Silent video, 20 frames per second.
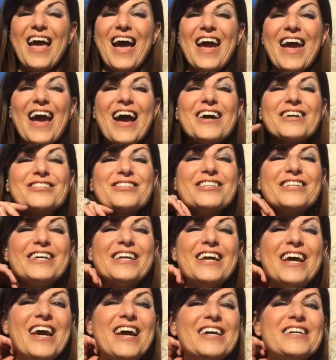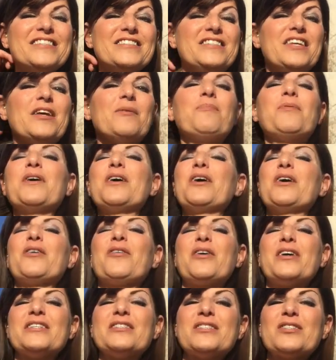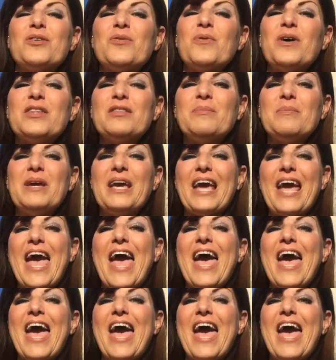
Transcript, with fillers: I actually did bring a crystal with me